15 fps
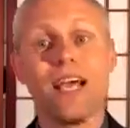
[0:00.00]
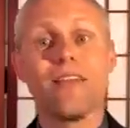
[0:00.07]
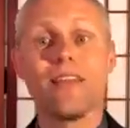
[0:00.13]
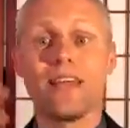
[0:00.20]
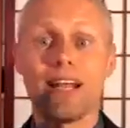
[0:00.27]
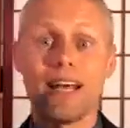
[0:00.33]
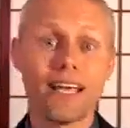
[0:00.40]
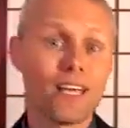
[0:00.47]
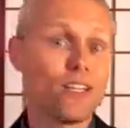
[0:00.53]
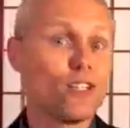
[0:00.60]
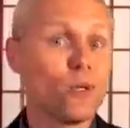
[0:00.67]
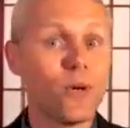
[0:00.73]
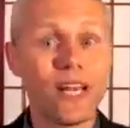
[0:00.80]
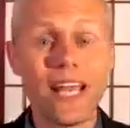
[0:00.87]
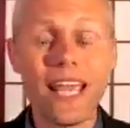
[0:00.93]
And then I can
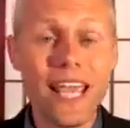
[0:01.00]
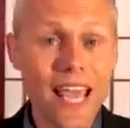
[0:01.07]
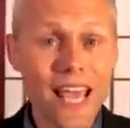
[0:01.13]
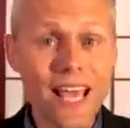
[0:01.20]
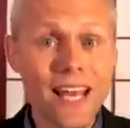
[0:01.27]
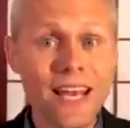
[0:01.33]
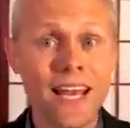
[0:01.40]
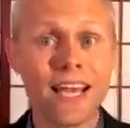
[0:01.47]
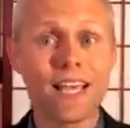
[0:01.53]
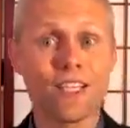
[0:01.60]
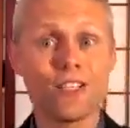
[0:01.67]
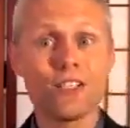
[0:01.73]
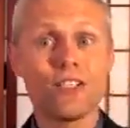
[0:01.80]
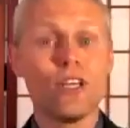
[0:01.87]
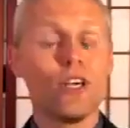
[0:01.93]
do it again. I
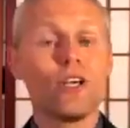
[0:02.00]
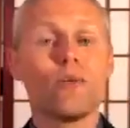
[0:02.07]
can